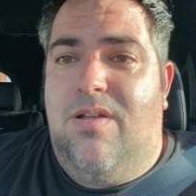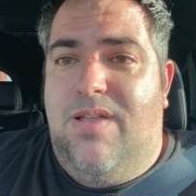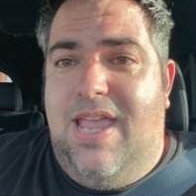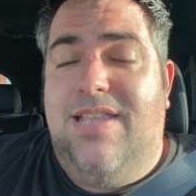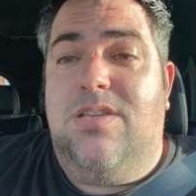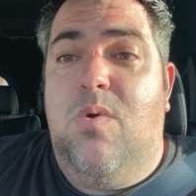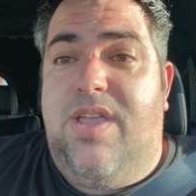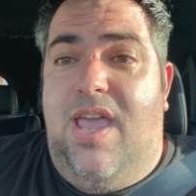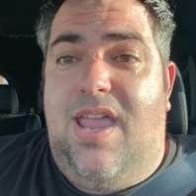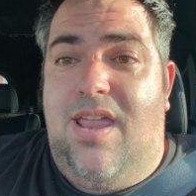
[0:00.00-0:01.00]
Okay. It's
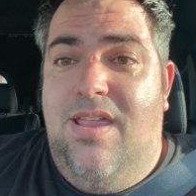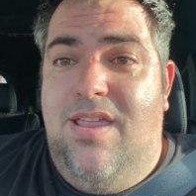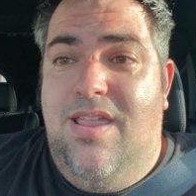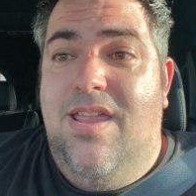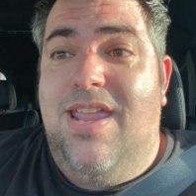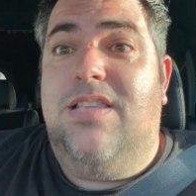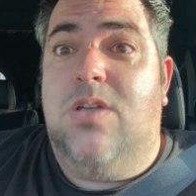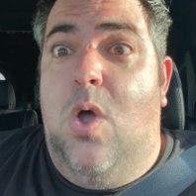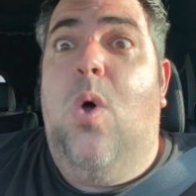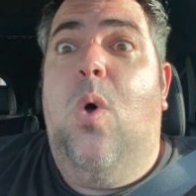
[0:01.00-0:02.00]
okay. It's
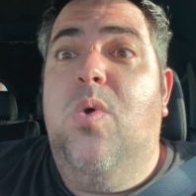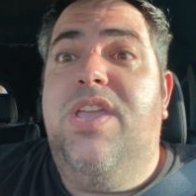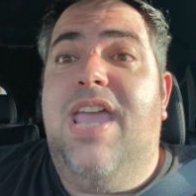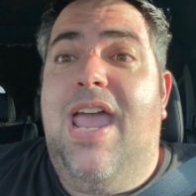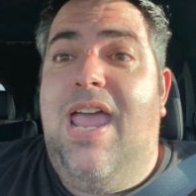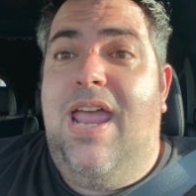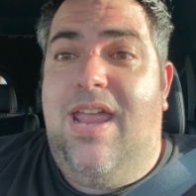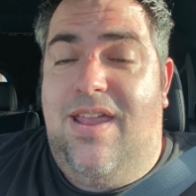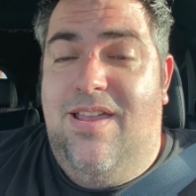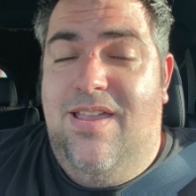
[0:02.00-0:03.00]

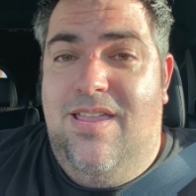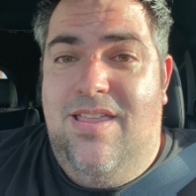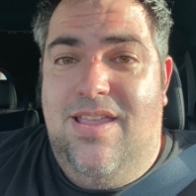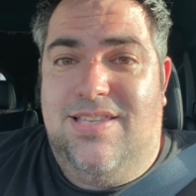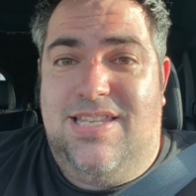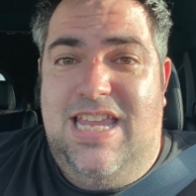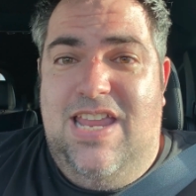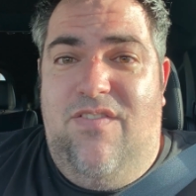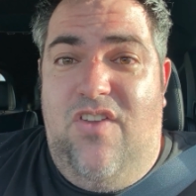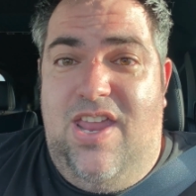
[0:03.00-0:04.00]
okay. It's an
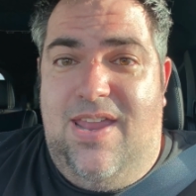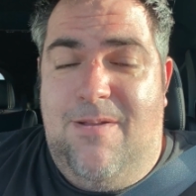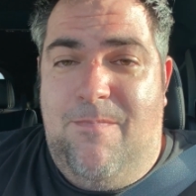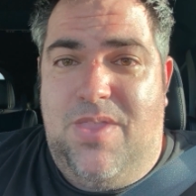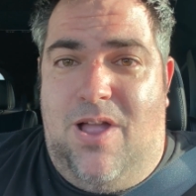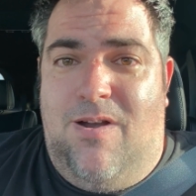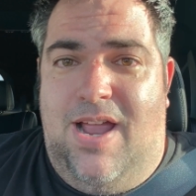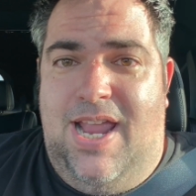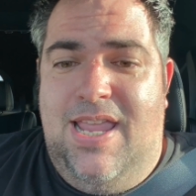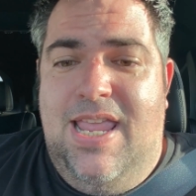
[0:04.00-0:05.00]
EV. All
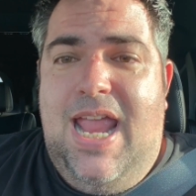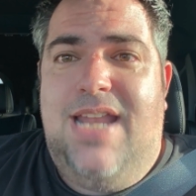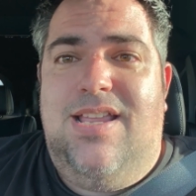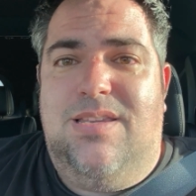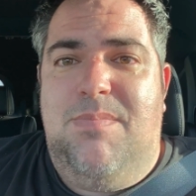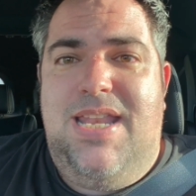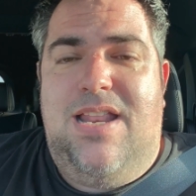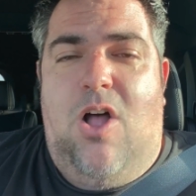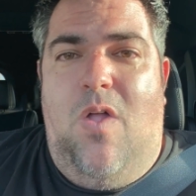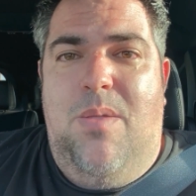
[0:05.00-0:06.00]
right. It doesn't mean
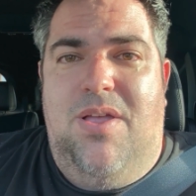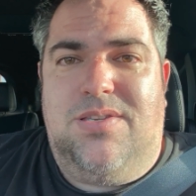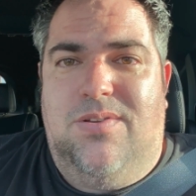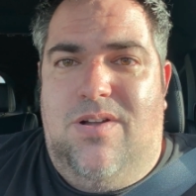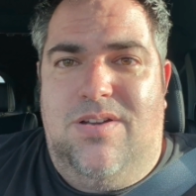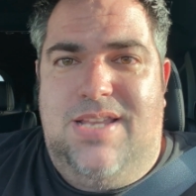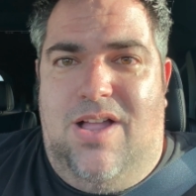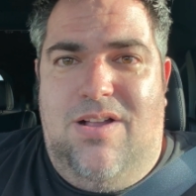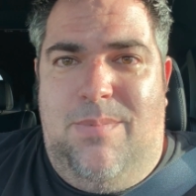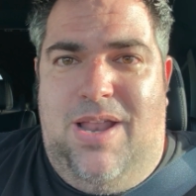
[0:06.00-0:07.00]
that all the muscle cars
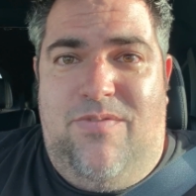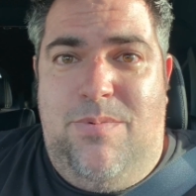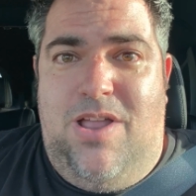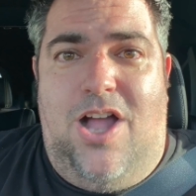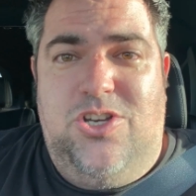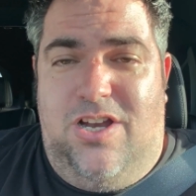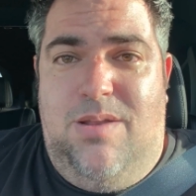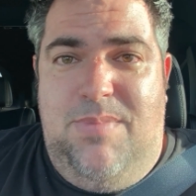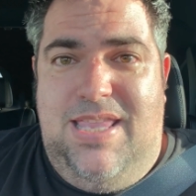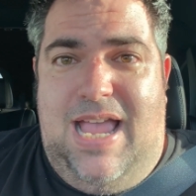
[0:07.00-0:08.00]
now coming out from Dodge are going
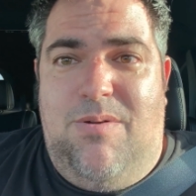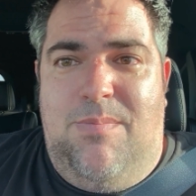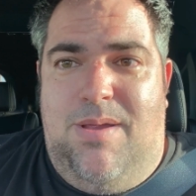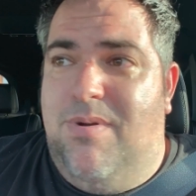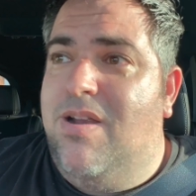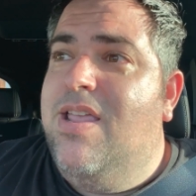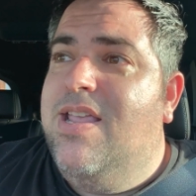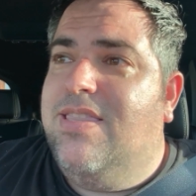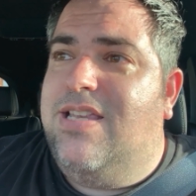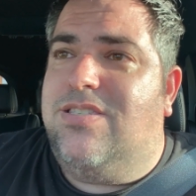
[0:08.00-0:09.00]
to be that. Remember,
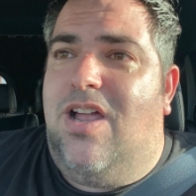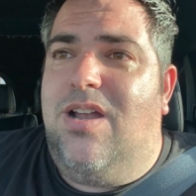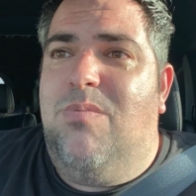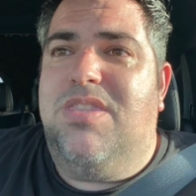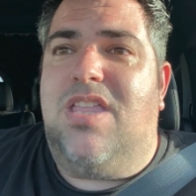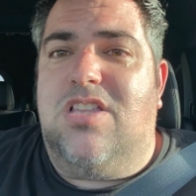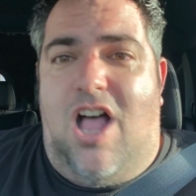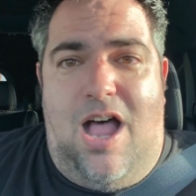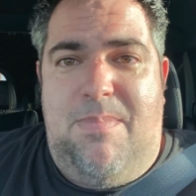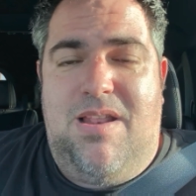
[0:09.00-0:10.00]
they started with the
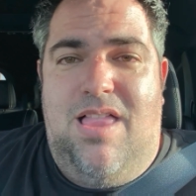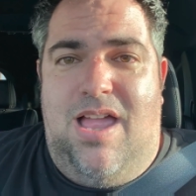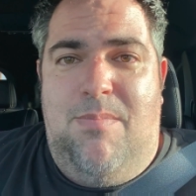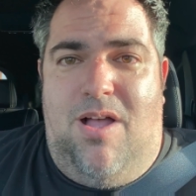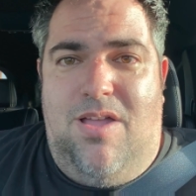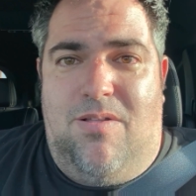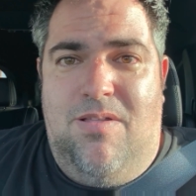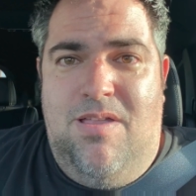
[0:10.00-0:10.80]
top of the line model.